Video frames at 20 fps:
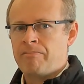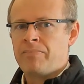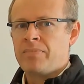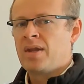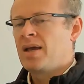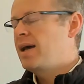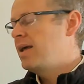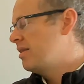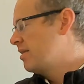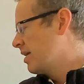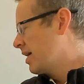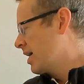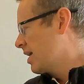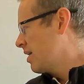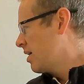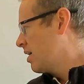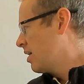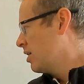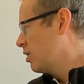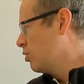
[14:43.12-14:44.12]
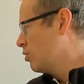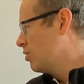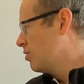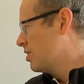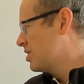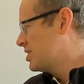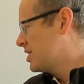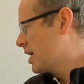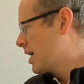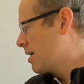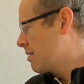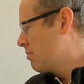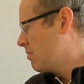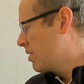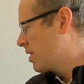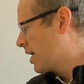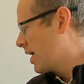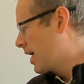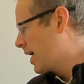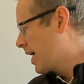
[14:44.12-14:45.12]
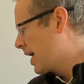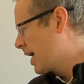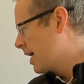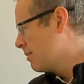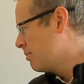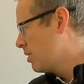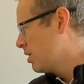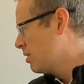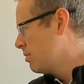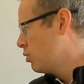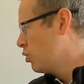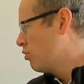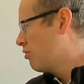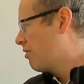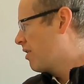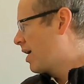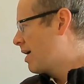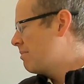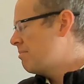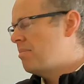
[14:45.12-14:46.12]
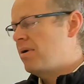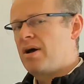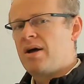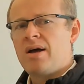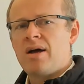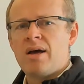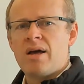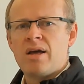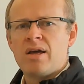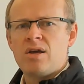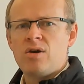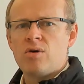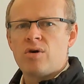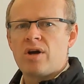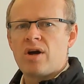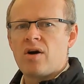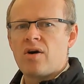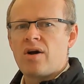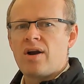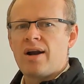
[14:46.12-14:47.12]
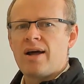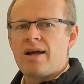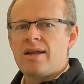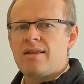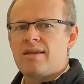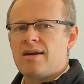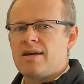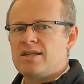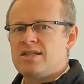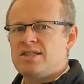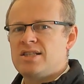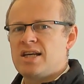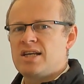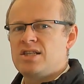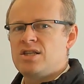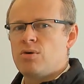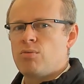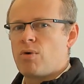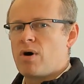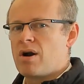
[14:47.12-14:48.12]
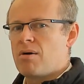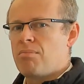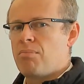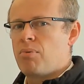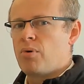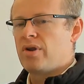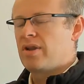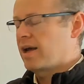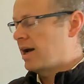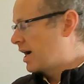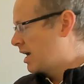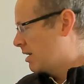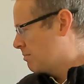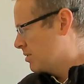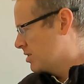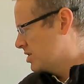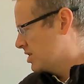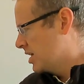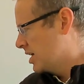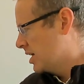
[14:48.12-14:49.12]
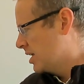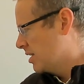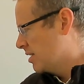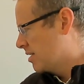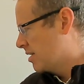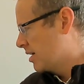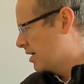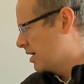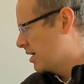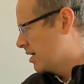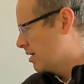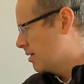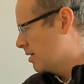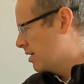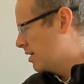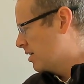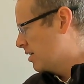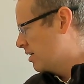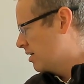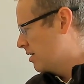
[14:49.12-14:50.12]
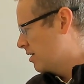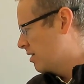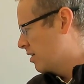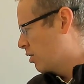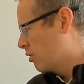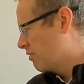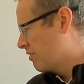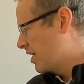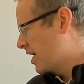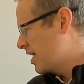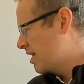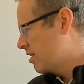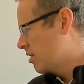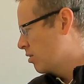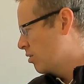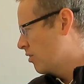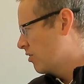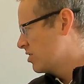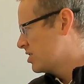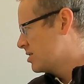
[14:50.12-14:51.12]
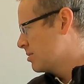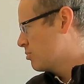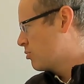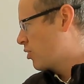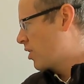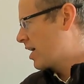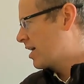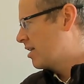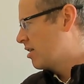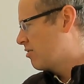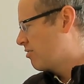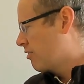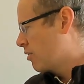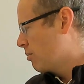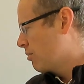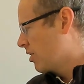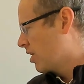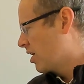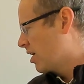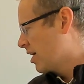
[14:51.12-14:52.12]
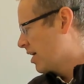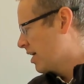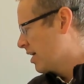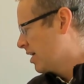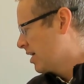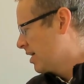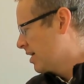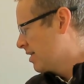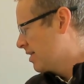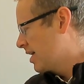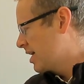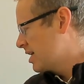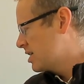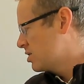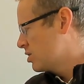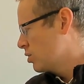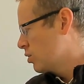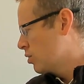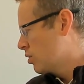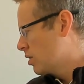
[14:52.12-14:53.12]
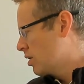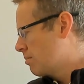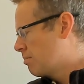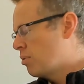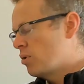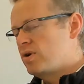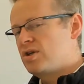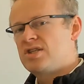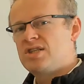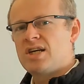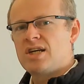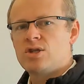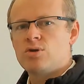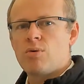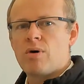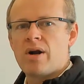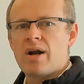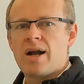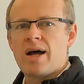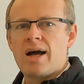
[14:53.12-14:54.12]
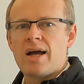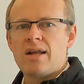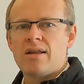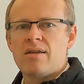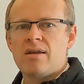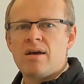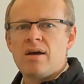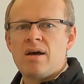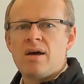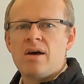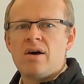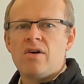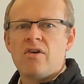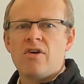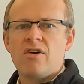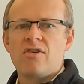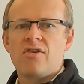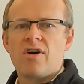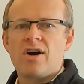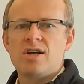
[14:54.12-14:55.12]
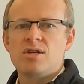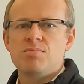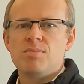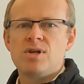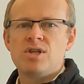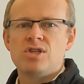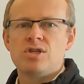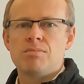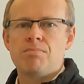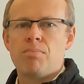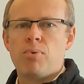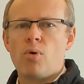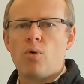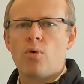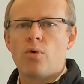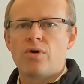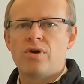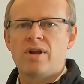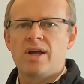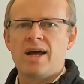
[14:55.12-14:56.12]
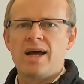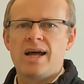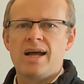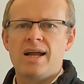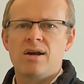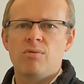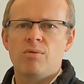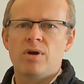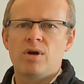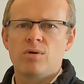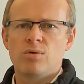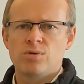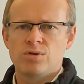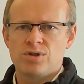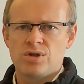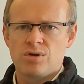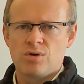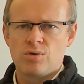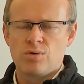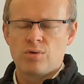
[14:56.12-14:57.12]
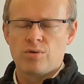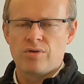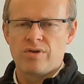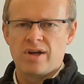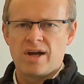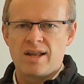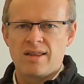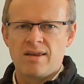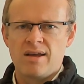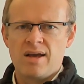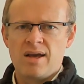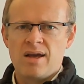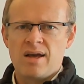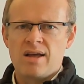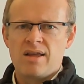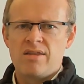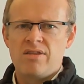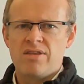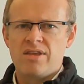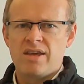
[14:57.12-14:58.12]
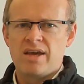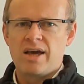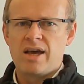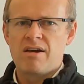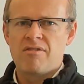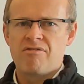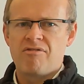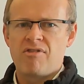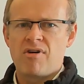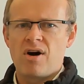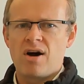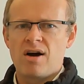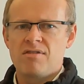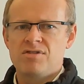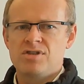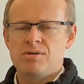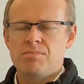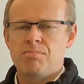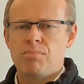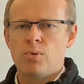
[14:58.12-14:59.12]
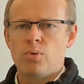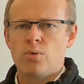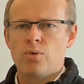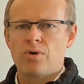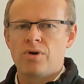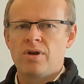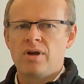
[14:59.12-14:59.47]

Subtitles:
Then you do the same, AB move up, you calculate 61.8% of that, you subtract it from the high, that's your 0.618 retracement support, and we also call that the F5 support.